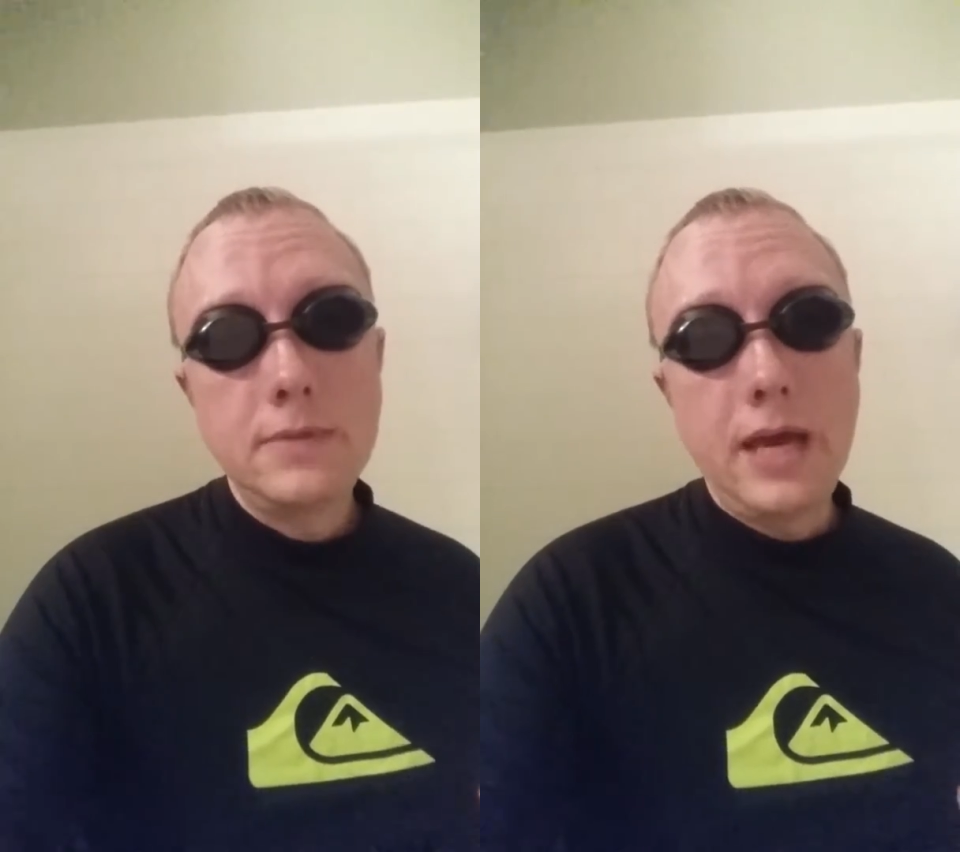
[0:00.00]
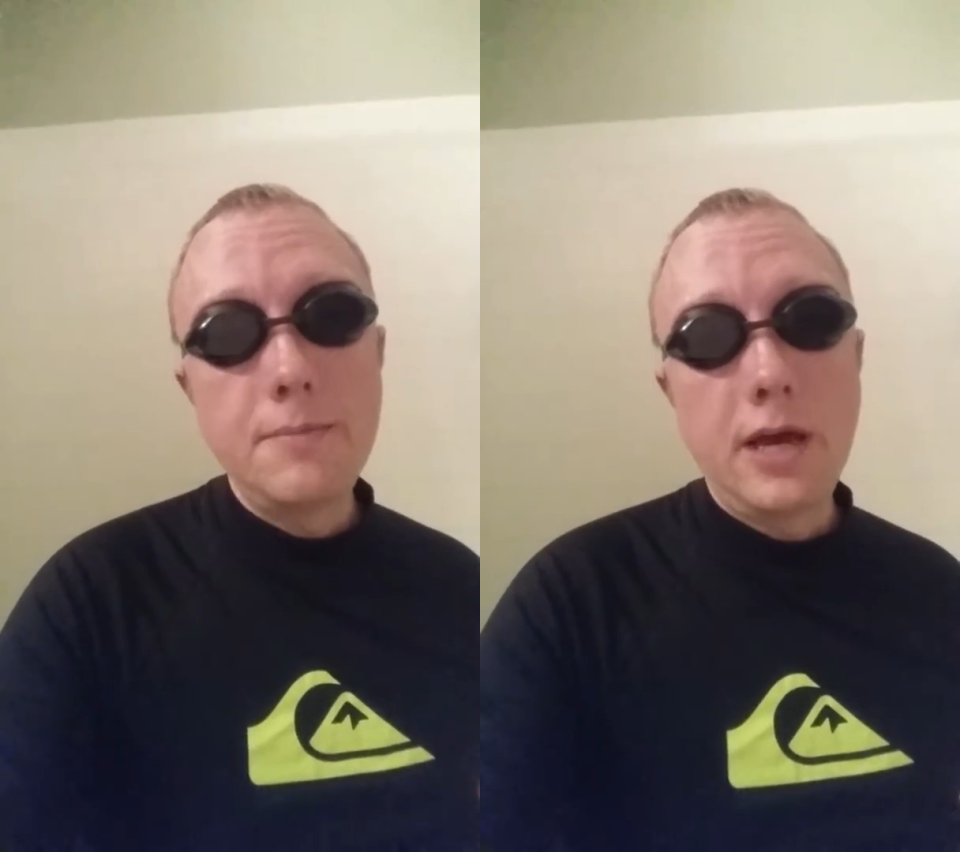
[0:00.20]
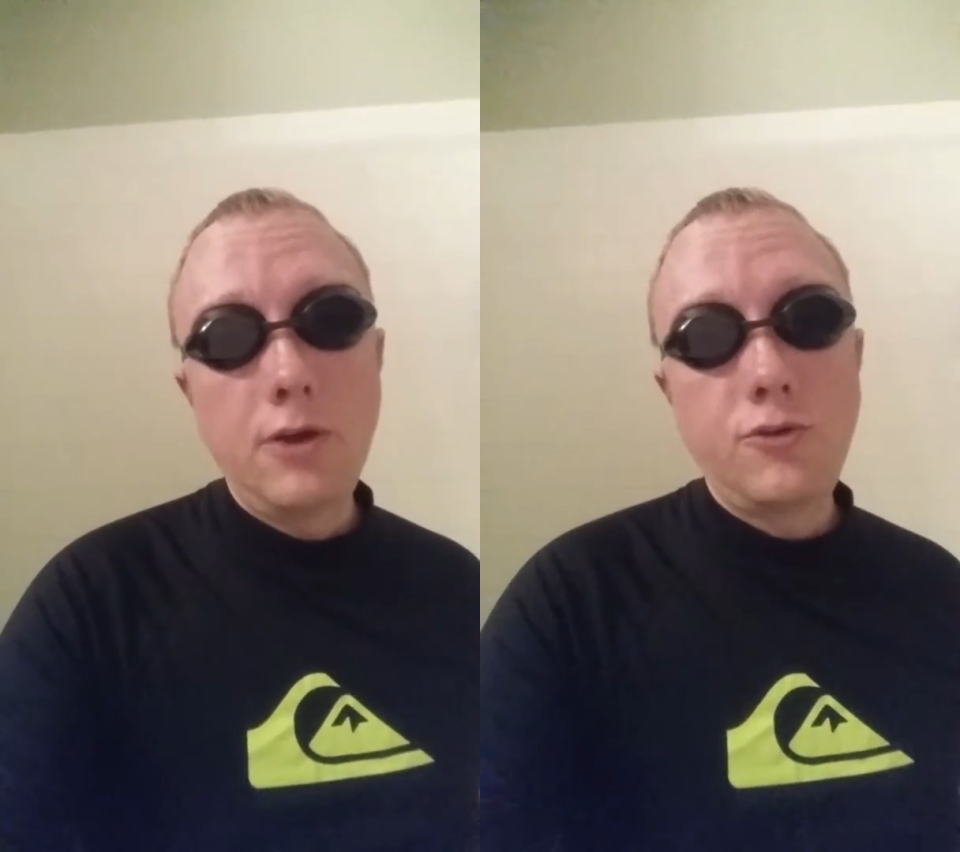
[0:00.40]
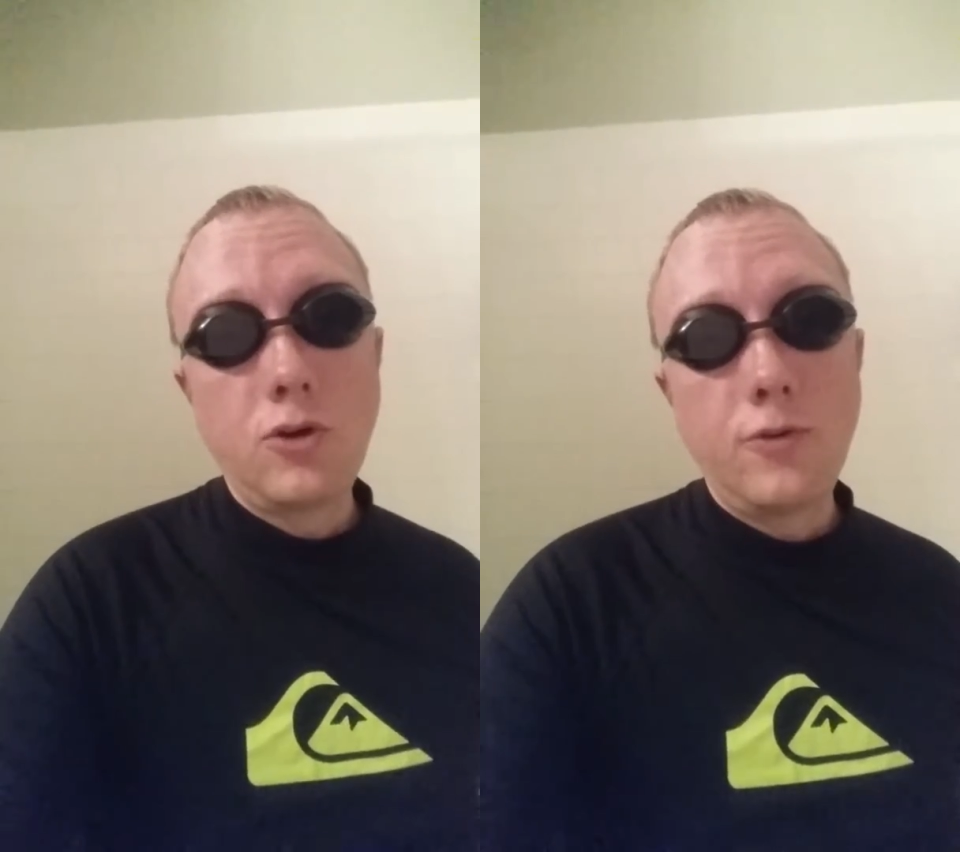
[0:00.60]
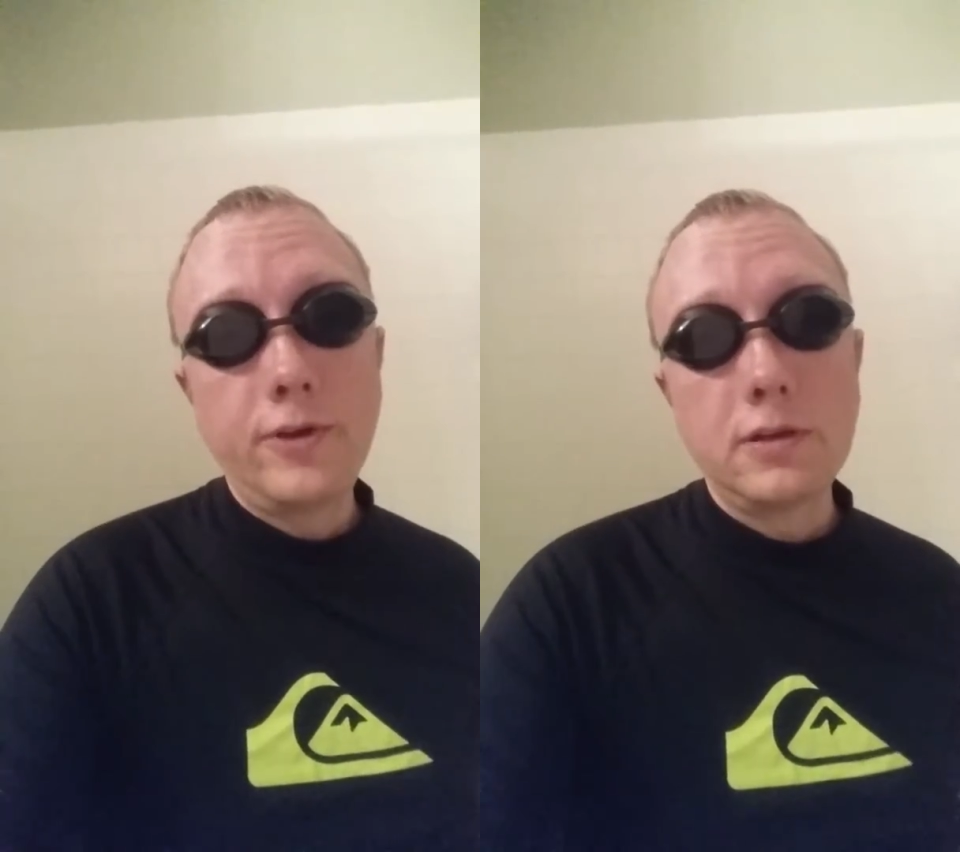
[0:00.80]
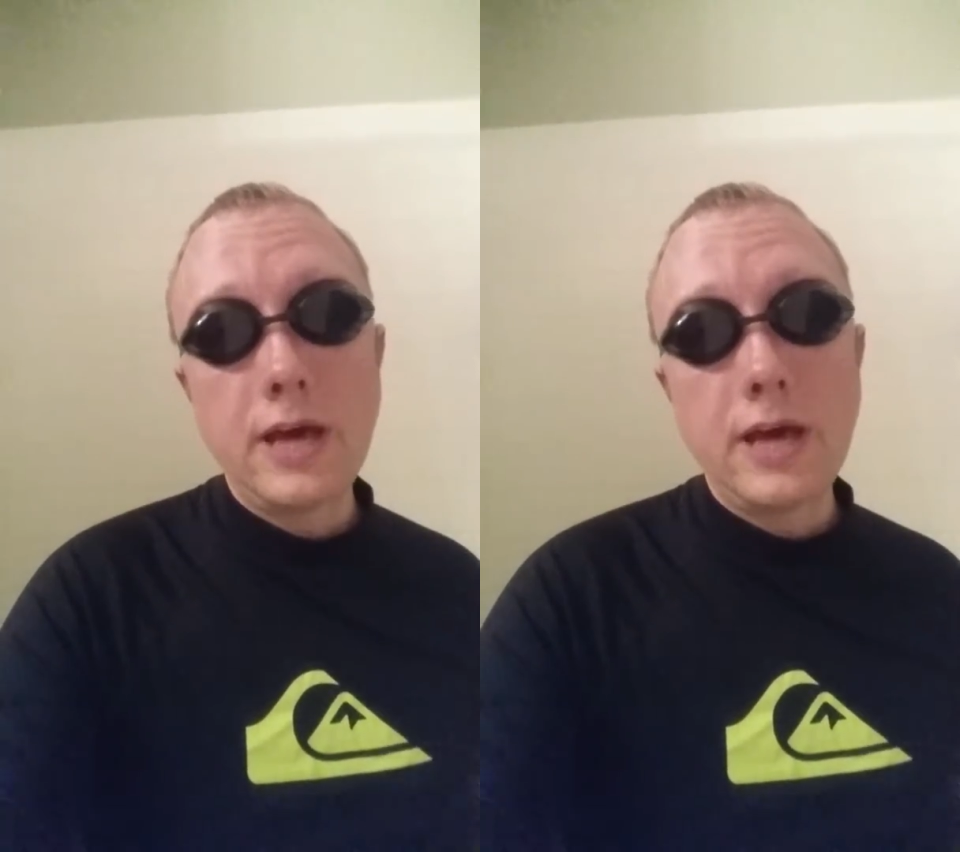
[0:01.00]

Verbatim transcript: Amyotrophic